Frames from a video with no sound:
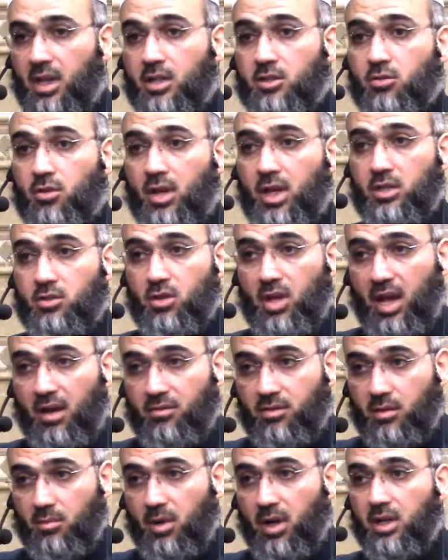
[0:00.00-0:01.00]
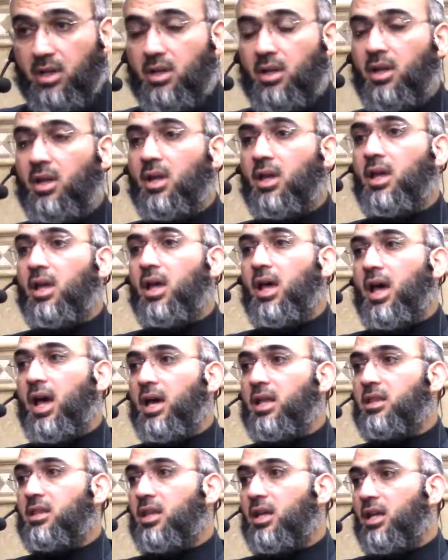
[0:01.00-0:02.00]
As long as you have the money
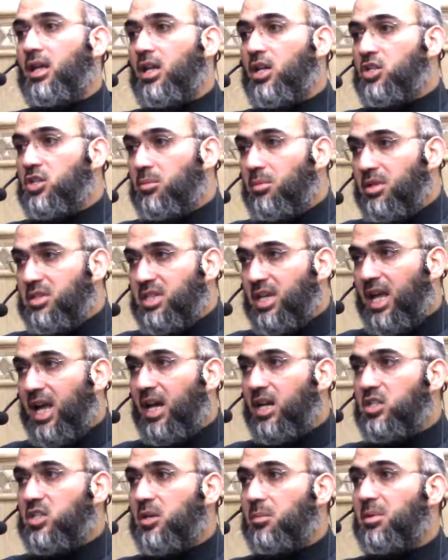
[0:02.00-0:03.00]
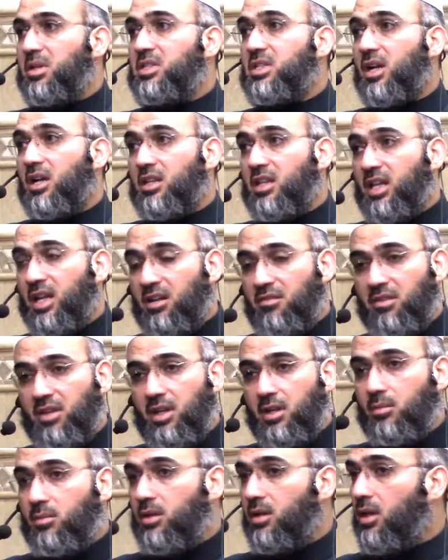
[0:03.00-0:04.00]
and the eligible zakah recipients are there
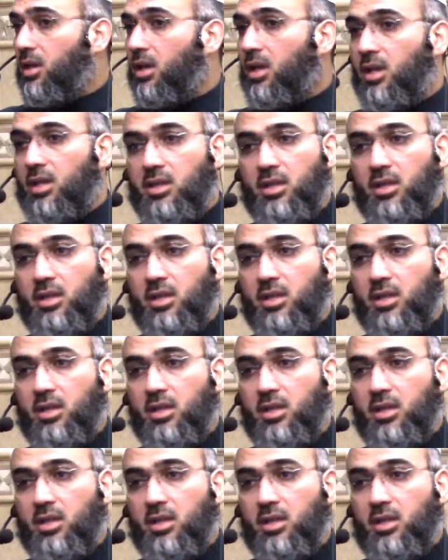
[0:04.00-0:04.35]
available,